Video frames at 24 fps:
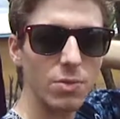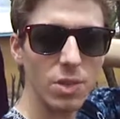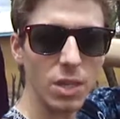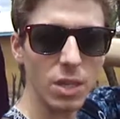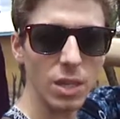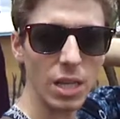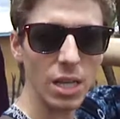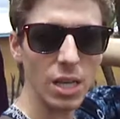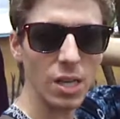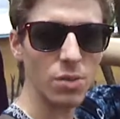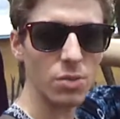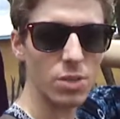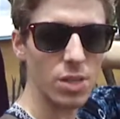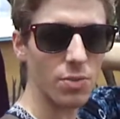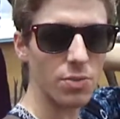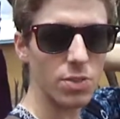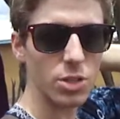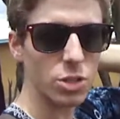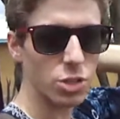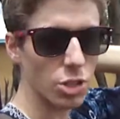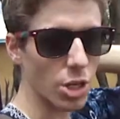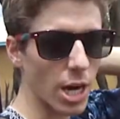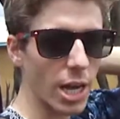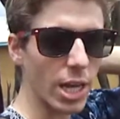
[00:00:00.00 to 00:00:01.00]
of the leaves
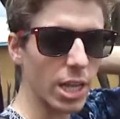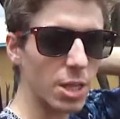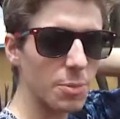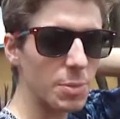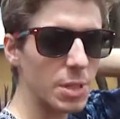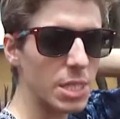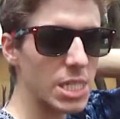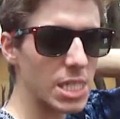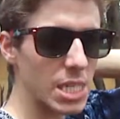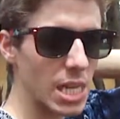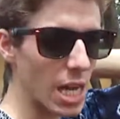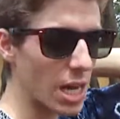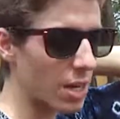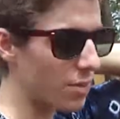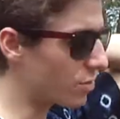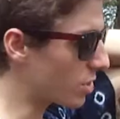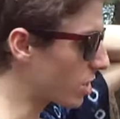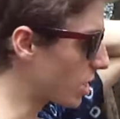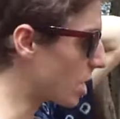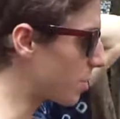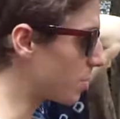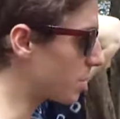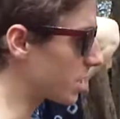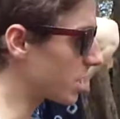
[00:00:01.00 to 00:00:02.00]
after drying them inside.
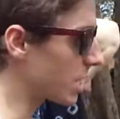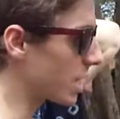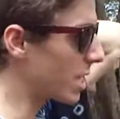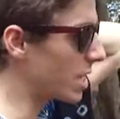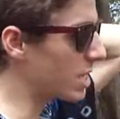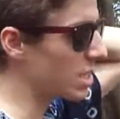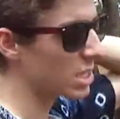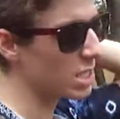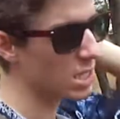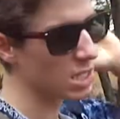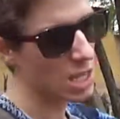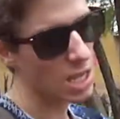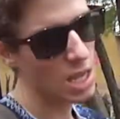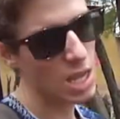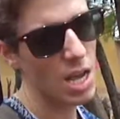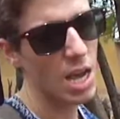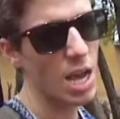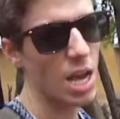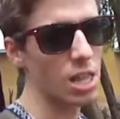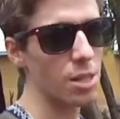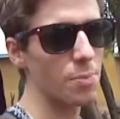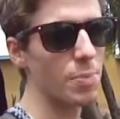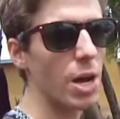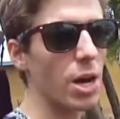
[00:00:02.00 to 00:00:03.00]

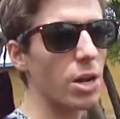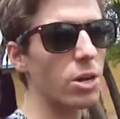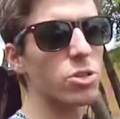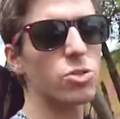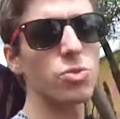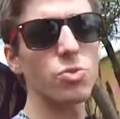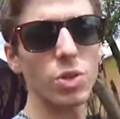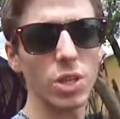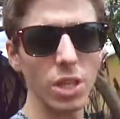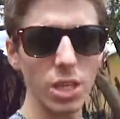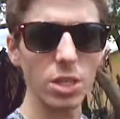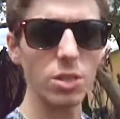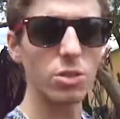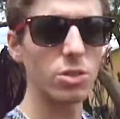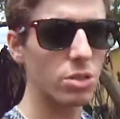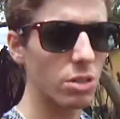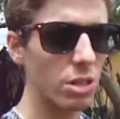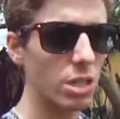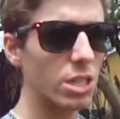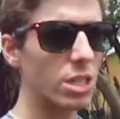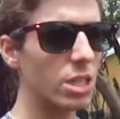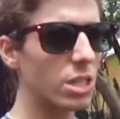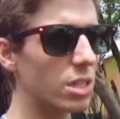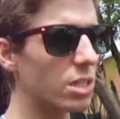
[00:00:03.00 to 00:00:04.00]
and the powder is really
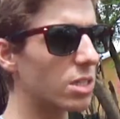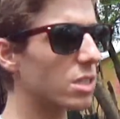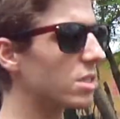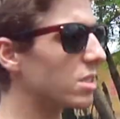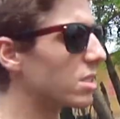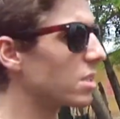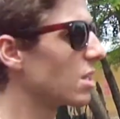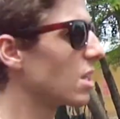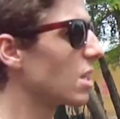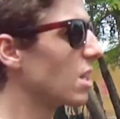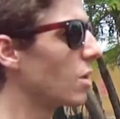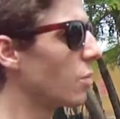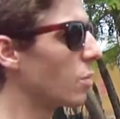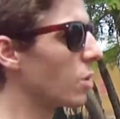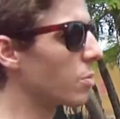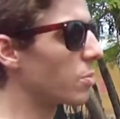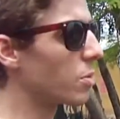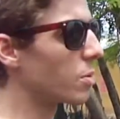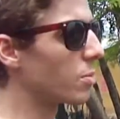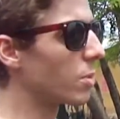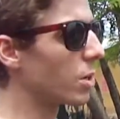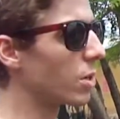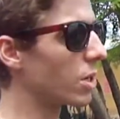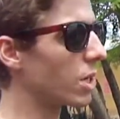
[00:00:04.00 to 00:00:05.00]
nutritious. We
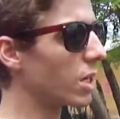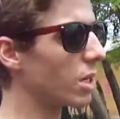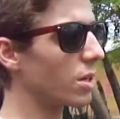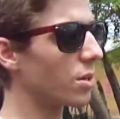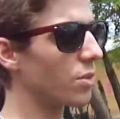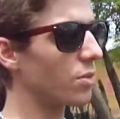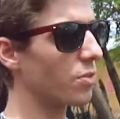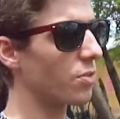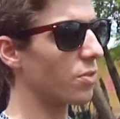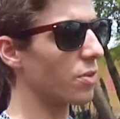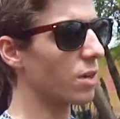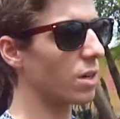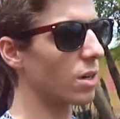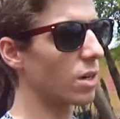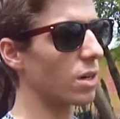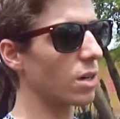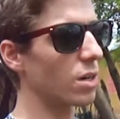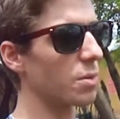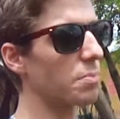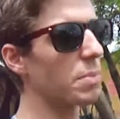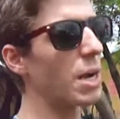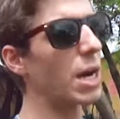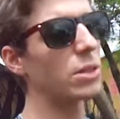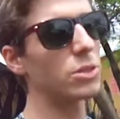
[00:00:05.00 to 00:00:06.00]
promote it
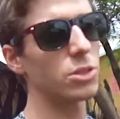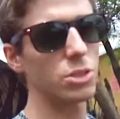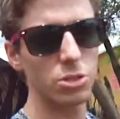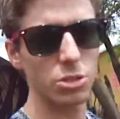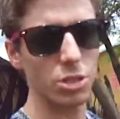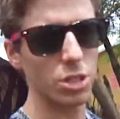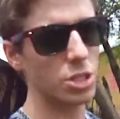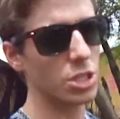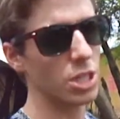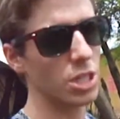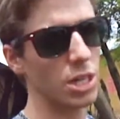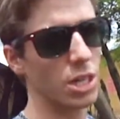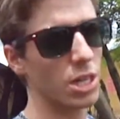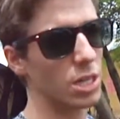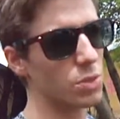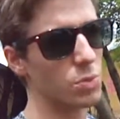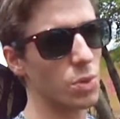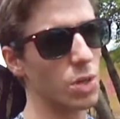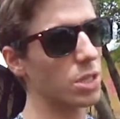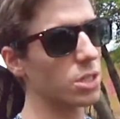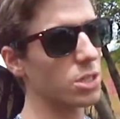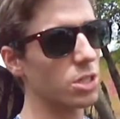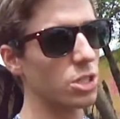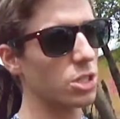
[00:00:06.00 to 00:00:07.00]
for malnutrition as
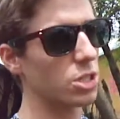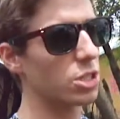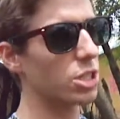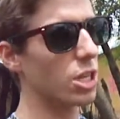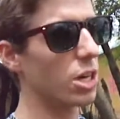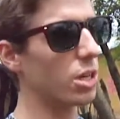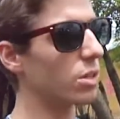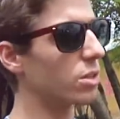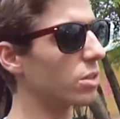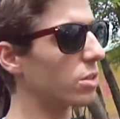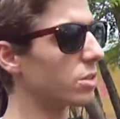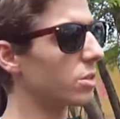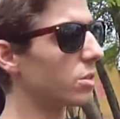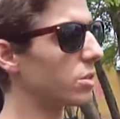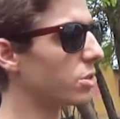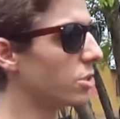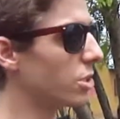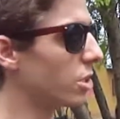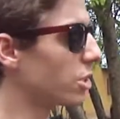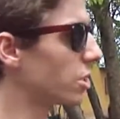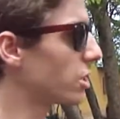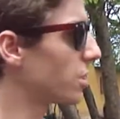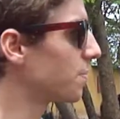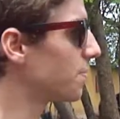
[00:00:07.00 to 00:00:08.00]
well as just general
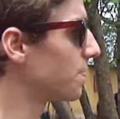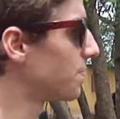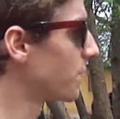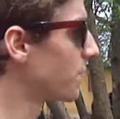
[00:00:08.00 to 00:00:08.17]
nutrition.